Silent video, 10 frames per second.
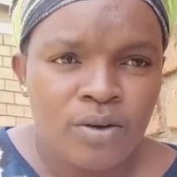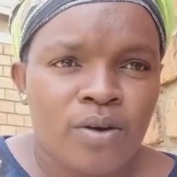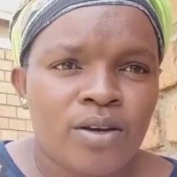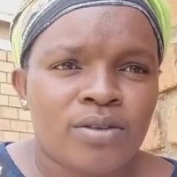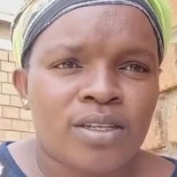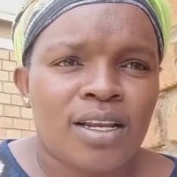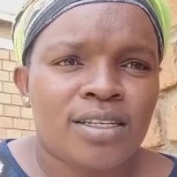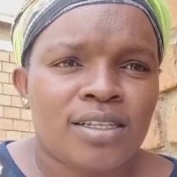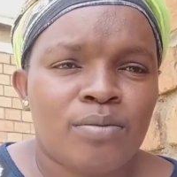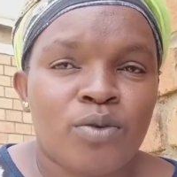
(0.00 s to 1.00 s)
when was the
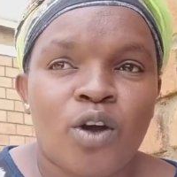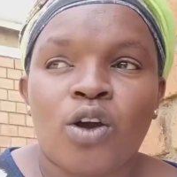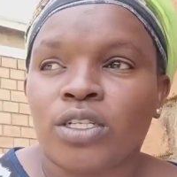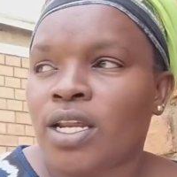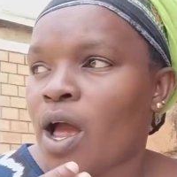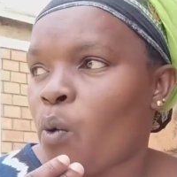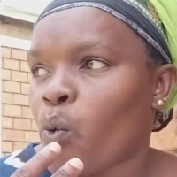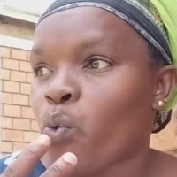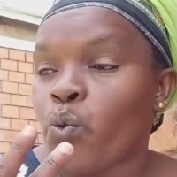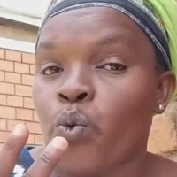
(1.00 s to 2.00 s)
last time we got
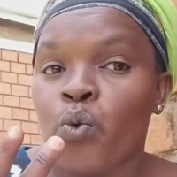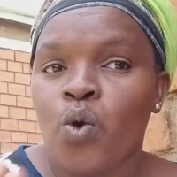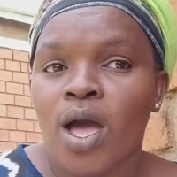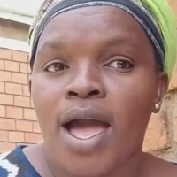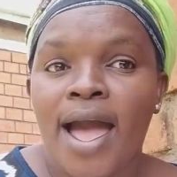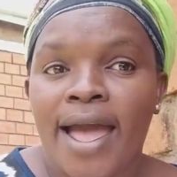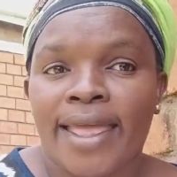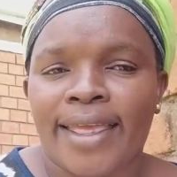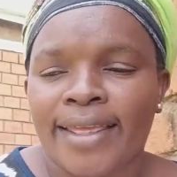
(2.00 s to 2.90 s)
high